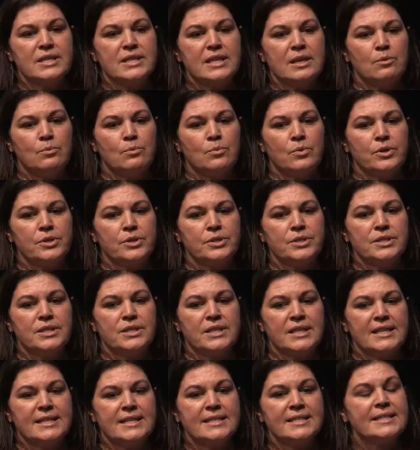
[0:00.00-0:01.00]
there was
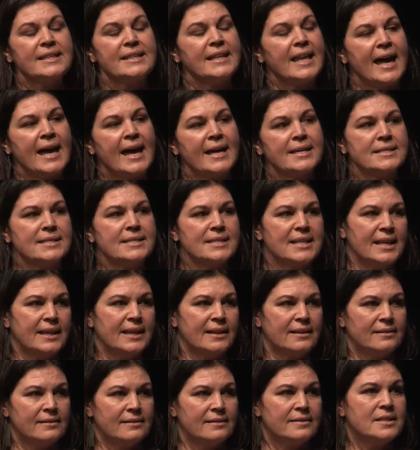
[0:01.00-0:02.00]
this
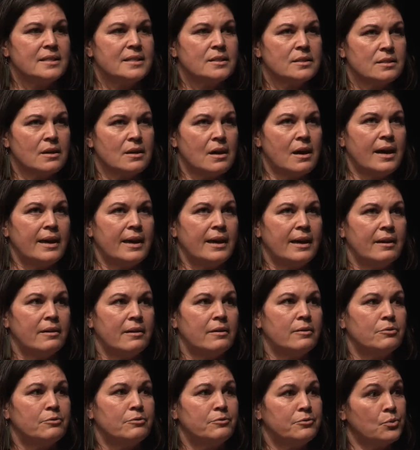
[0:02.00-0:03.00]
lasting desire
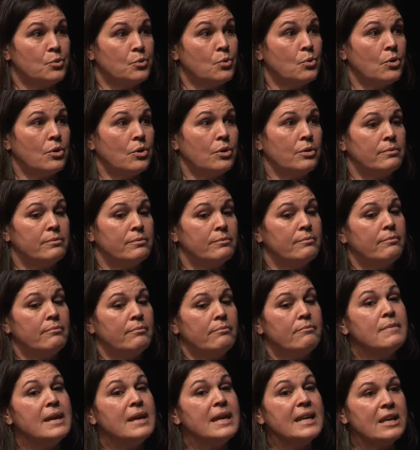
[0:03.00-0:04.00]
for
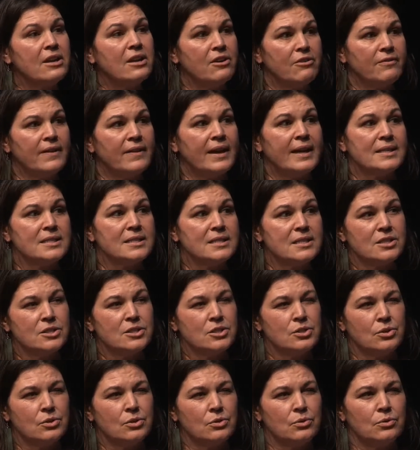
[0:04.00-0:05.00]
many of us
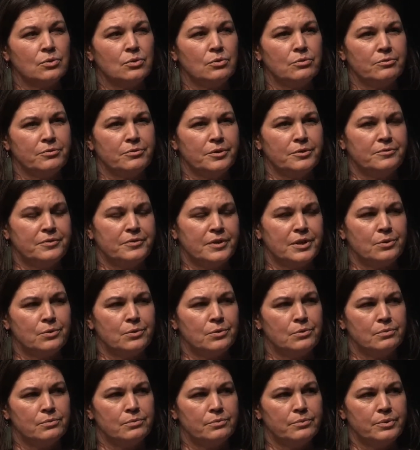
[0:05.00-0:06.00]
to
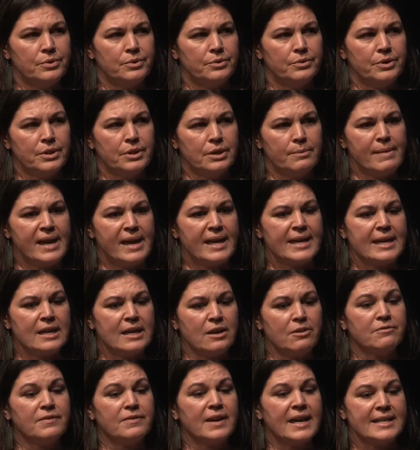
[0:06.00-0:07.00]
fulfil the making
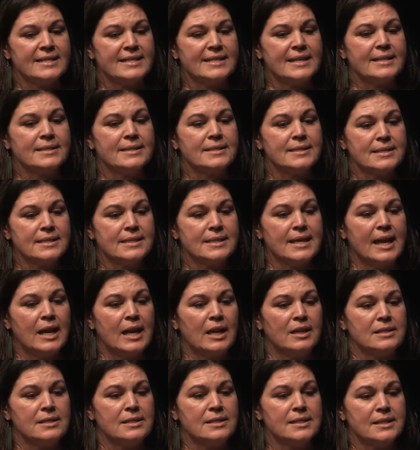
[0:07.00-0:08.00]
of Cousins.
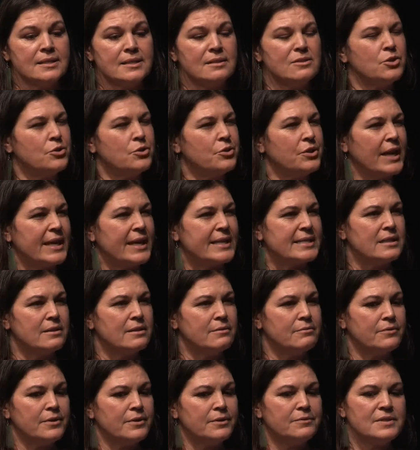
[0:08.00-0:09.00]
And in
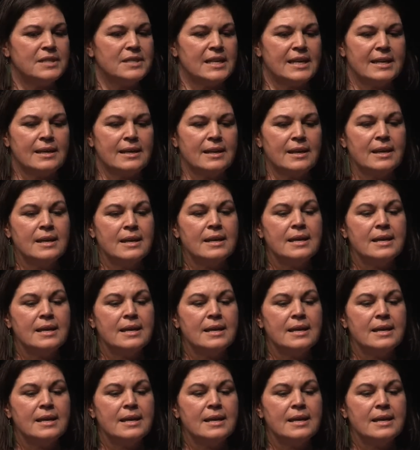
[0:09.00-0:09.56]
2015,